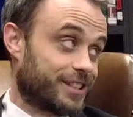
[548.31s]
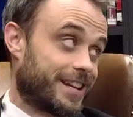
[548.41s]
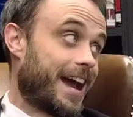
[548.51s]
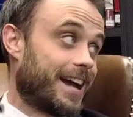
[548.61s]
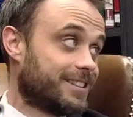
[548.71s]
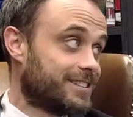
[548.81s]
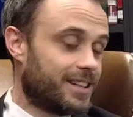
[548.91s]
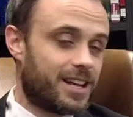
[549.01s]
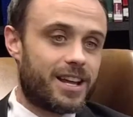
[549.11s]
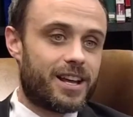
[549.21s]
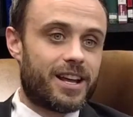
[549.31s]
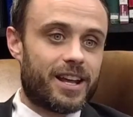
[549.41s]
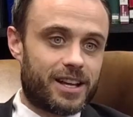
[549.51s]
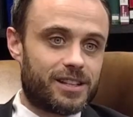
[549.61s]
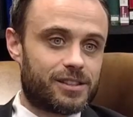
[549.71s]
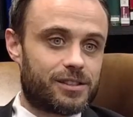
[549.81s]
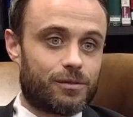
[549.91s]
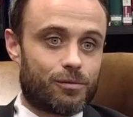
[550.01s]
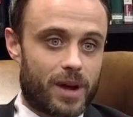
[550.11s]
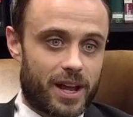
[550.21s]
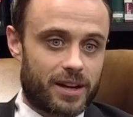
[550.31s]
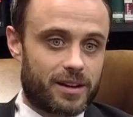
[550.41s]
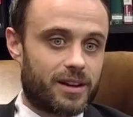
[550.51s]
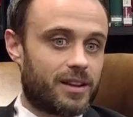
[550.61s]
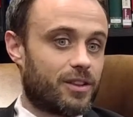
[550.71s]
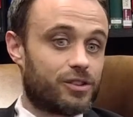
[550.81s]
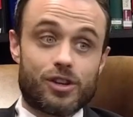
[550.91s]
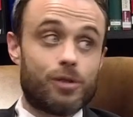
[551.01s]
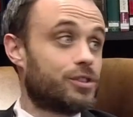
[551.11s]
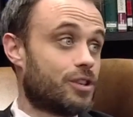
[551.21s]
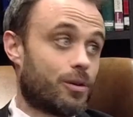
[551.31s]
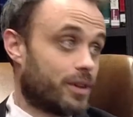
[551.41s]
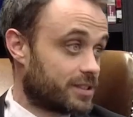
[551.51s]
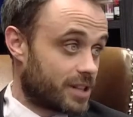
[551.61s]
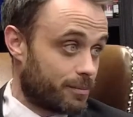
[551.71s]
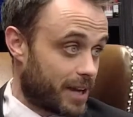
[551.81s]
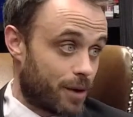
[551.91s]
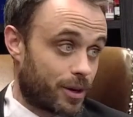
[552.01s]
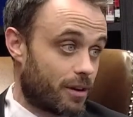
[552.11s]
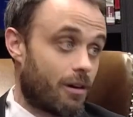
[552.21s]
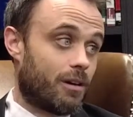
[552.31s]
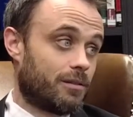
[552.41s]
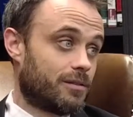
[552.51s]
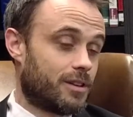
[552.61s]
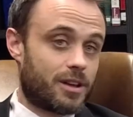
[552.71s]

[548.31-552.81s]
just guess, is when there's no snow that's come down at all.